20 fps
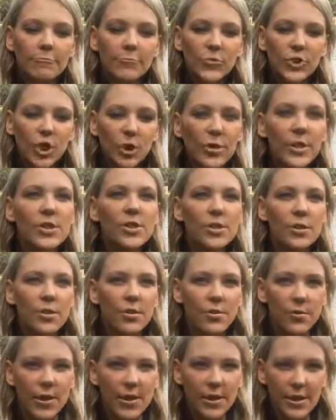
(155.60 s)
So these are
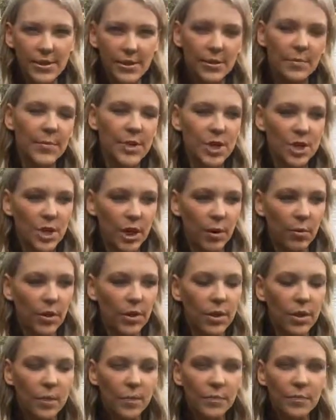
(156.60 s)
the 3 things I'm going to share
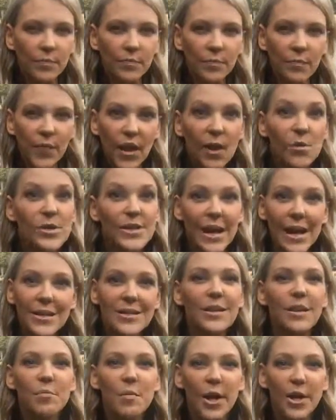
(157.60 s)
with you. I was
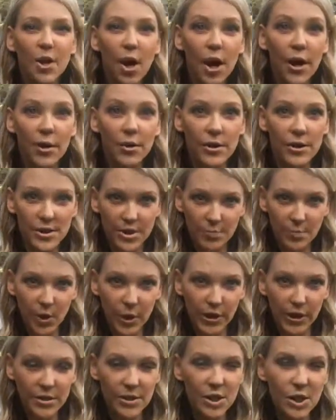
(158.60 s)
asking my daughter this
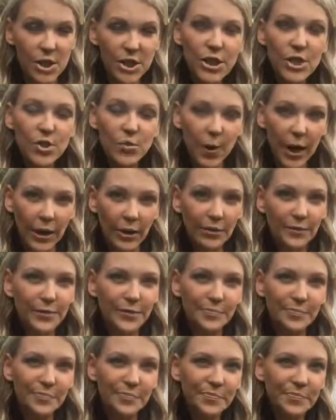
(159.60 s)
morning. She's 12.
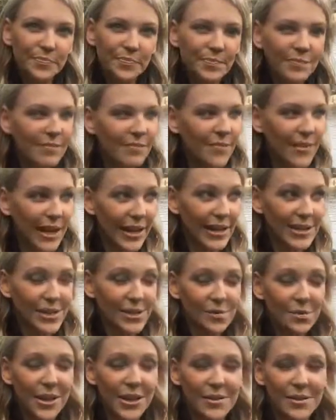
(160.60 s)
I asked
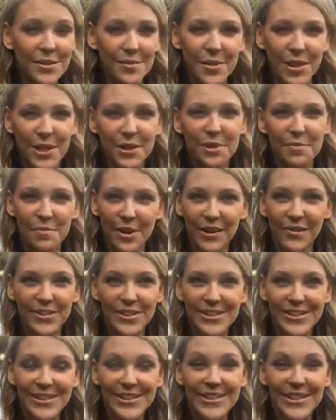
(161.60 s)
her while I was making her
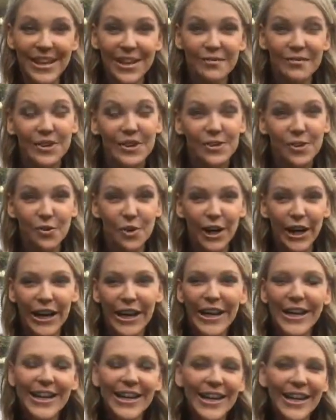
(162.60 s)
breakfast. I said,
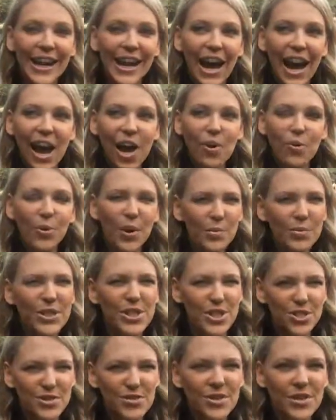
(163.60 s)
Victoria, what
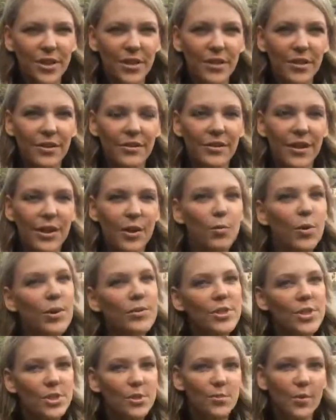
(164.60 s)
would you do? Like,
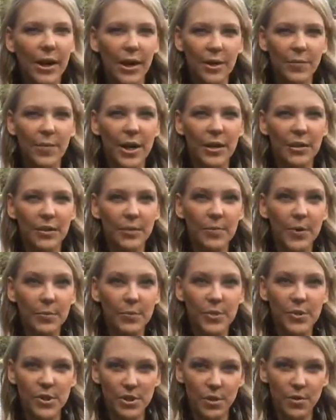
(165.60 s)
what would you recommend that
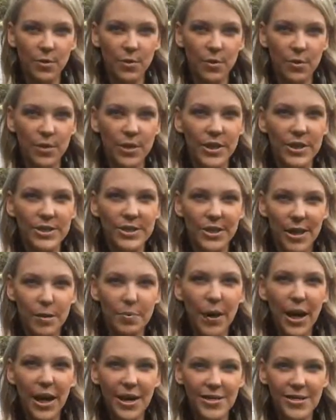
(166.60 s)
people do in order to stay
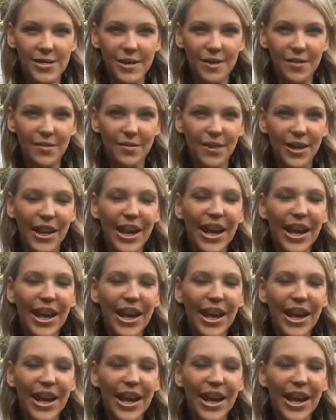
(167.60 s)
positive?